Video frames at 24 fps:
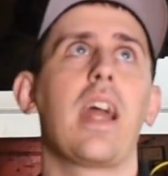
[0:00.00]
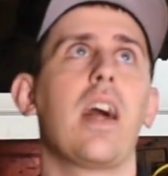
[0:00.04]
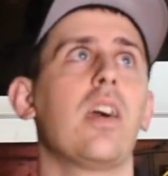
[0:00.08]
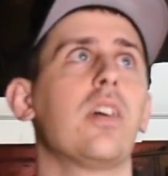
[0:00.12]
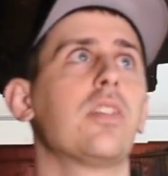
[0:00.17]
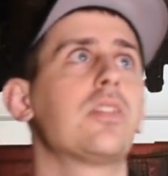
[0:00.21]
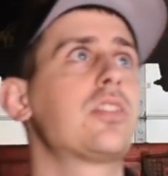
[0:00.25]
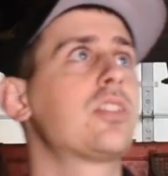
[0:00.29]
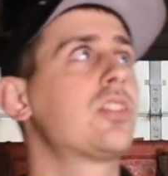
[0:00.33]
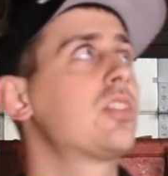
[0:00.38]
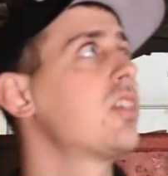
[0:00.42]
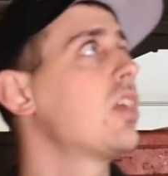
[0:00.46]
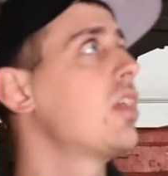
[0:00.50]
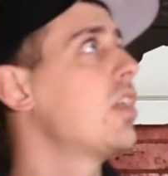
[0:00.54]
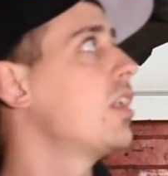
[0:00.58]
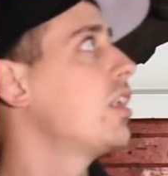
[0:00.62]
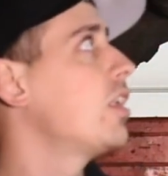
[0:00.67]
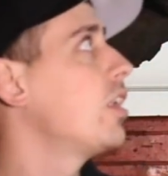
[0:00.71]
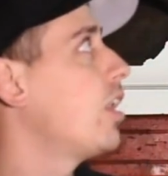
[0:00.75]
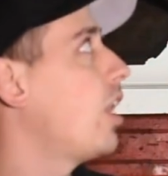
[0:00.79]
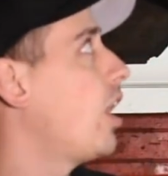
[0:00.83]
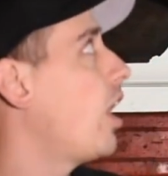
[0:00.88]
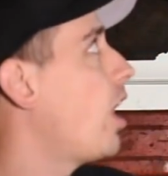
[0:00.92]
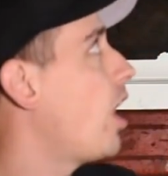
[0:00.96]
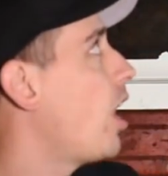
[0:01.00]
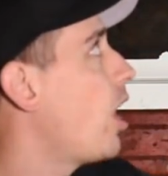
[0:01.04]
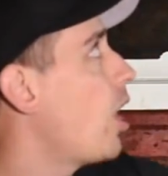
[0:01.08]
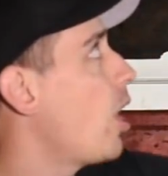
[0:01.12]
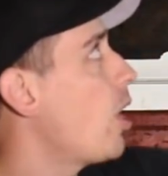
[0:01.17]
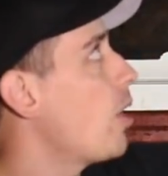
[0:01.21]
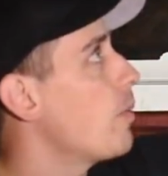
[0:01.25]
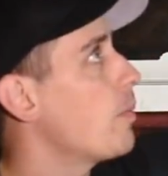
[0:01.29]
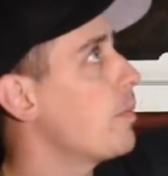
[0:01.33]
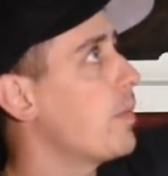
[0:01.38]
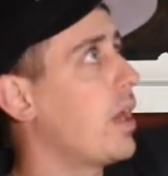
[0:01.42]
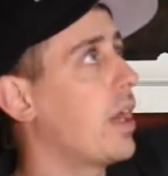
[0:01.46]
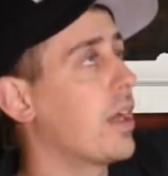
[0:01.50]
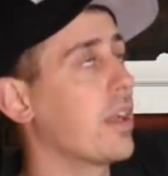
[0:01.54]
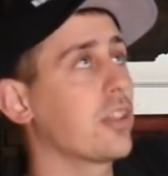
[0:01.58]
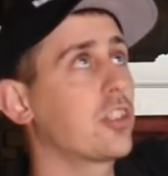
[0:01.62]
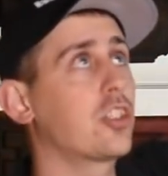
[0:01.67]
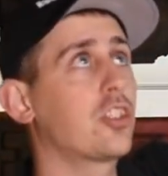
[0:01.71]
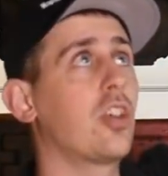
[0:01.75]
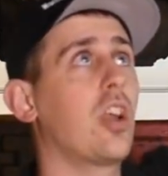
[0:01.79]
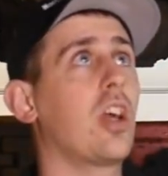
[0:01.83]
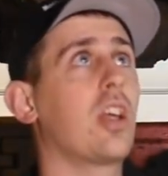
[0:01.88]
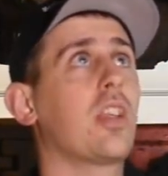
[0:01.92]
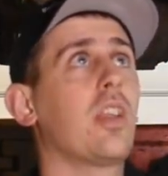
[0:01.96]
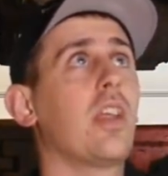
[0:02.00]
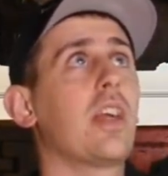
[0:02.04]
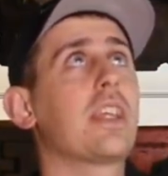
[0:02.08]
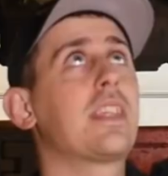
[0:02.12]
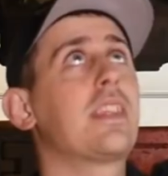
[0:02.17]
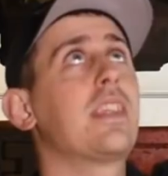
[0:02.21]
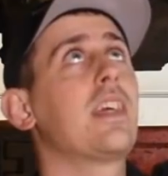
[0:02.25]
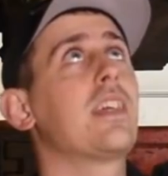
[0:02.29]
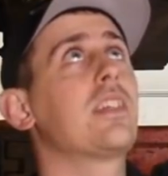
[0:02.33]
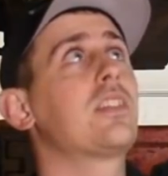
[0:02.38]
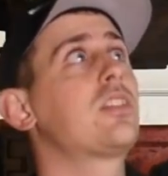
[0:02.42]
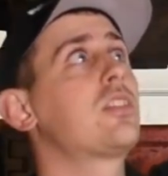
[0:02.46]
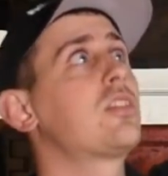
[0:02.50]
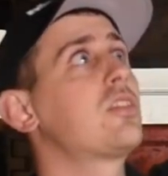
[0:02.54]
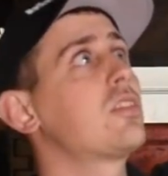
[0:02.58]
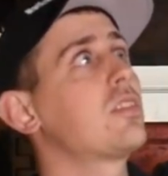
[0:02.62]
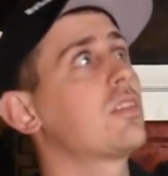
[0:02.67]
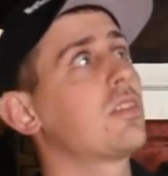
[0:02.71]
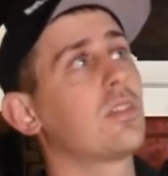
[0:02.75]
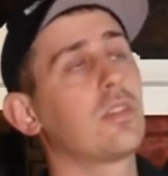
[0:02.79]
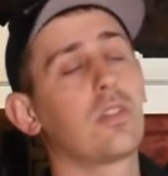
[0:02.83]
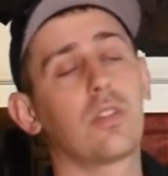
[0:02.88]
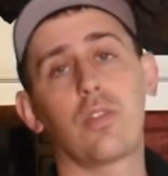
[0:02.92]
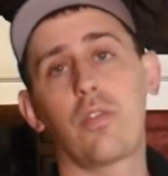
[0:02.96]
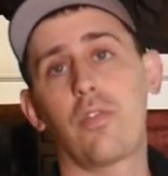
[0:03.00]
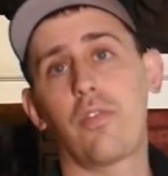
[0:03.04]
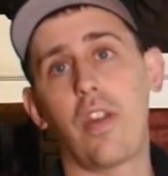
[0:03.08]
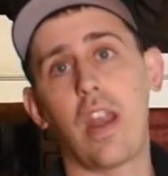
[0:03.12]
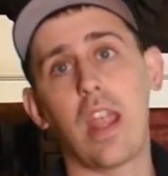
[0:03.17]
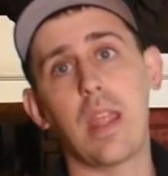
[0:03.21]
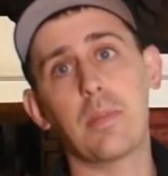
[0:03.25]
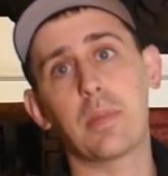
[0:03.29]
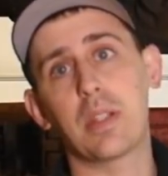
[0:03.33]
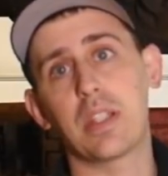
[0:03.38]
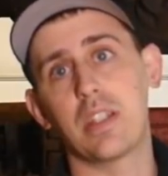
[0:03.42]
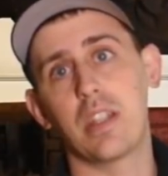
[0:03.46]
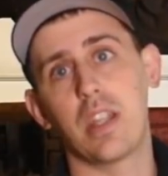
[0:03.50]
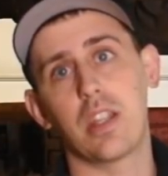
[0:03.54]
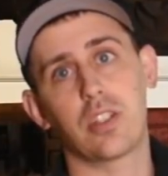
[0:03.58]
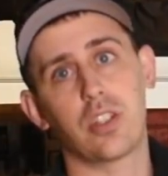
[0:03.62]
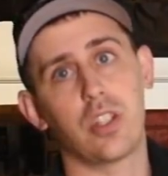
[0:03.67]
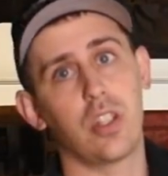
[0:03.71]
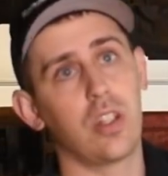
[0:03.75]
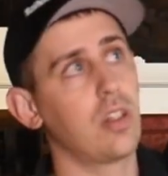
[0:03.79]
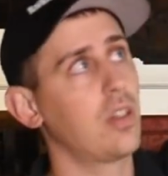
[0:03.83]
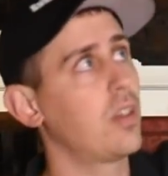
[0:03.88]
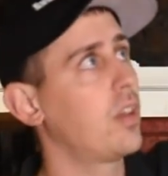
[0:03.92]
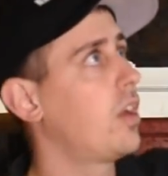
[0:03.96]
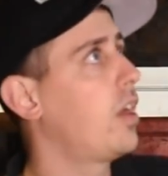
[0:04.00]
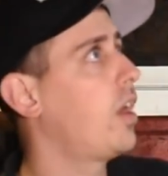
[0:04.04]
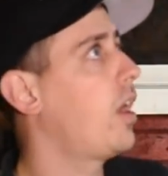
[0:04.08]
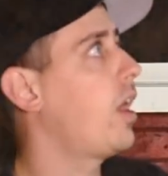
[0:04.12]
else? On a truck like this, frame condition.